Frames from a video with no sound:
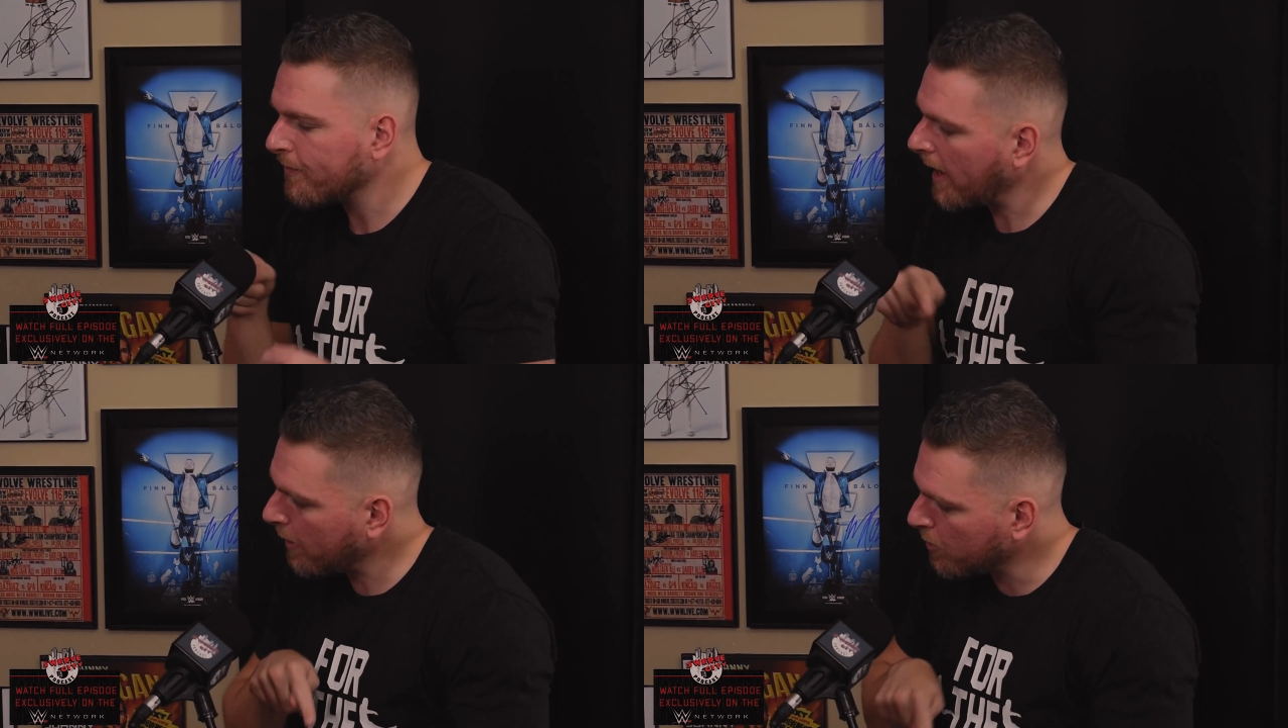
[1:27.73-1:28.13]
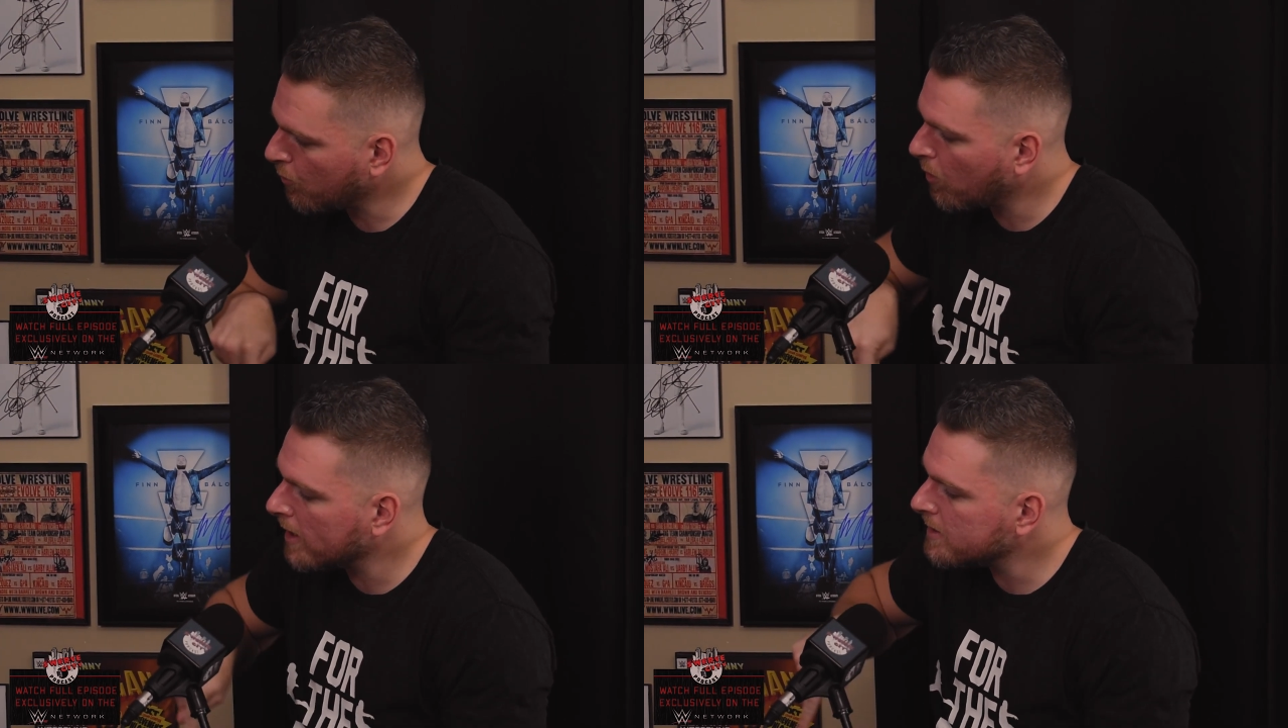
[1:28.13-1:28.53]
I would
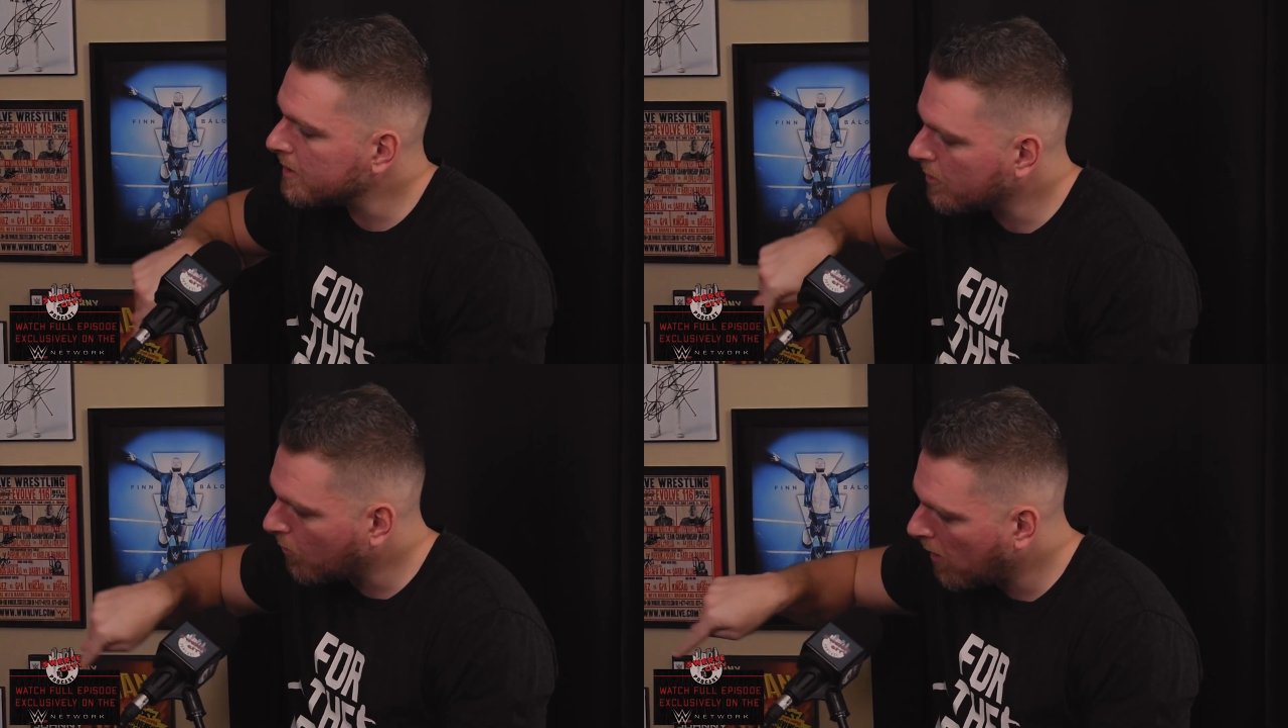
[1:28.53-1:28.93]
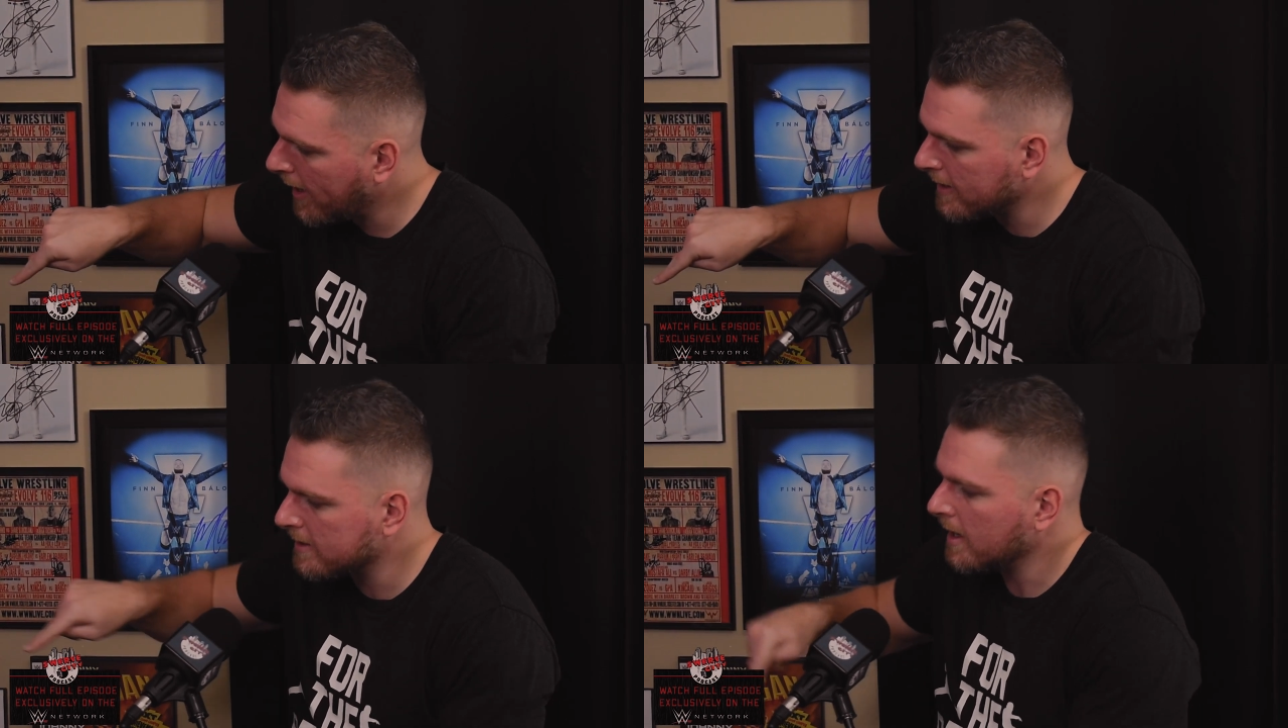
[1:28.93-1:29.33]
run to the
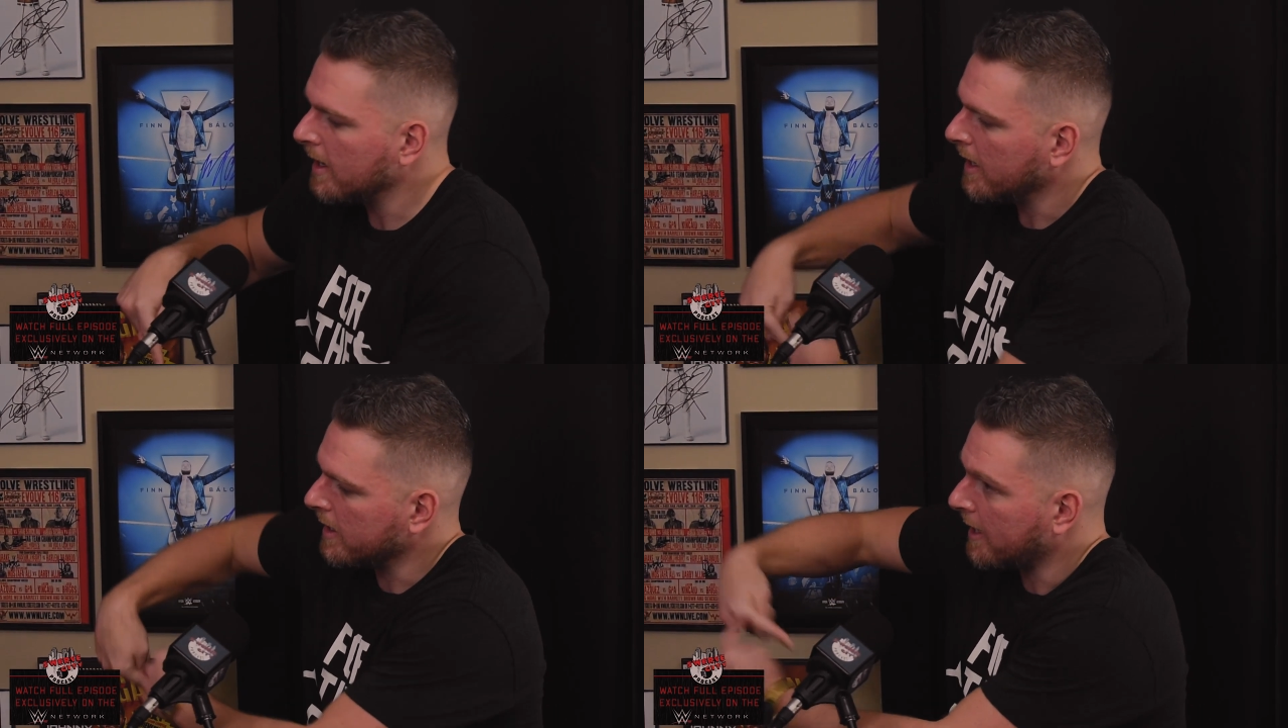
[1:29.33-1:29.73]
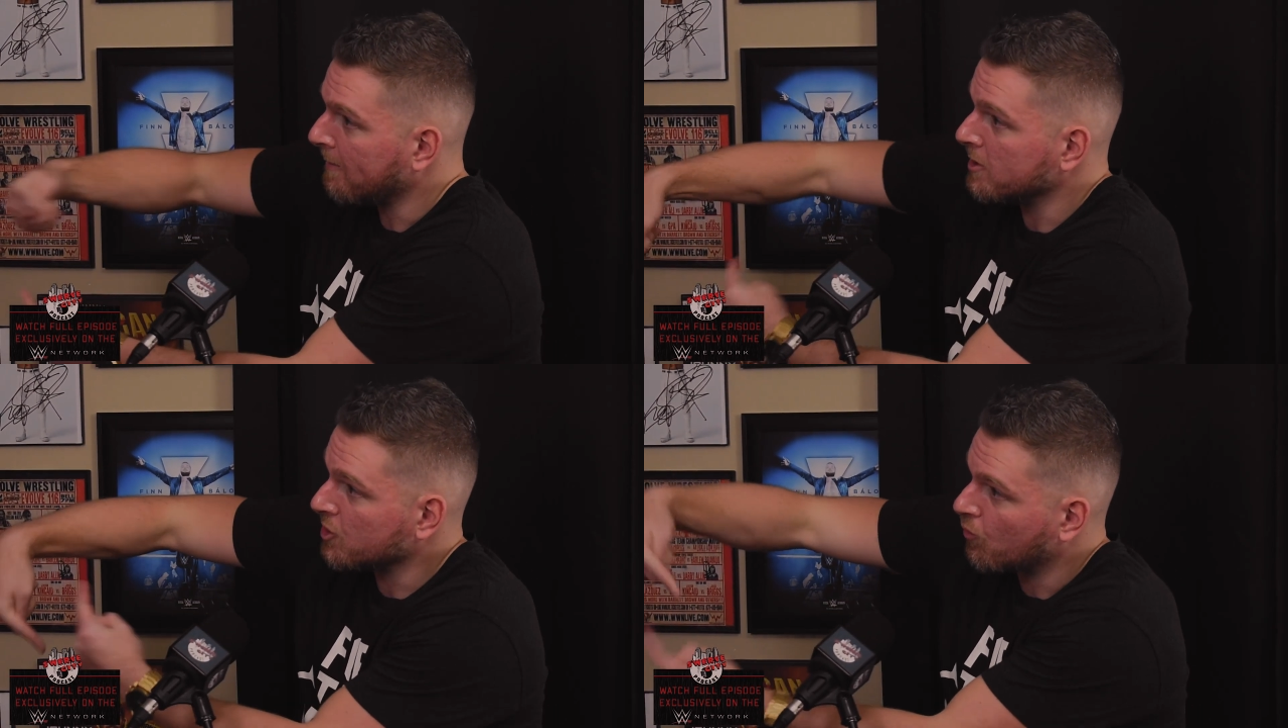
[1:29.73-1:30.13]
right, and then I
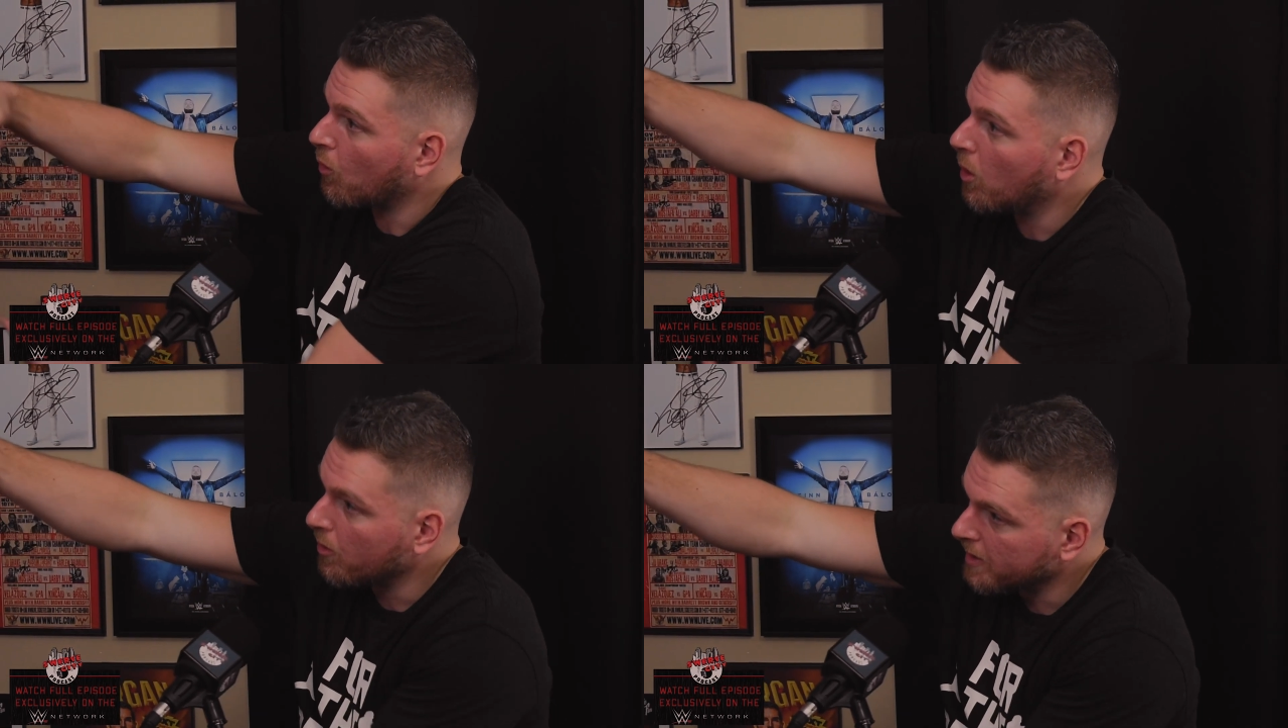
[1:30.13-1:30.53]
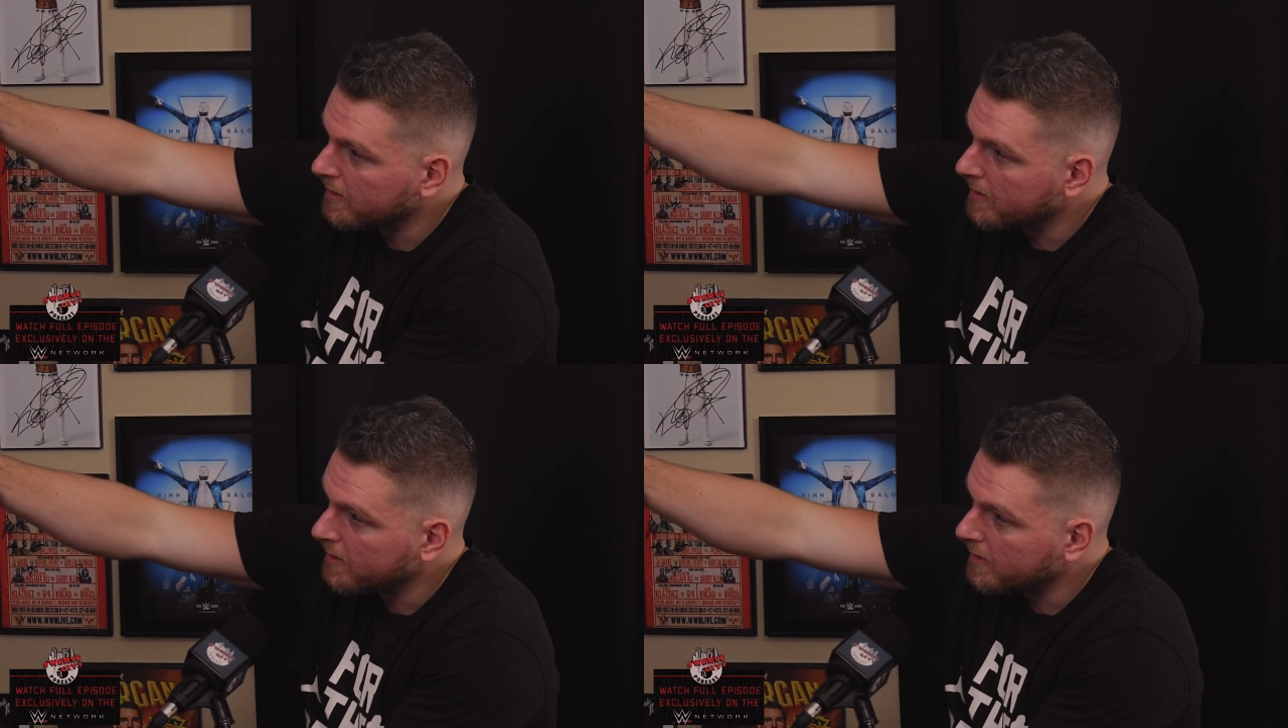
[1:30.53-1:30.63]
would just roll it.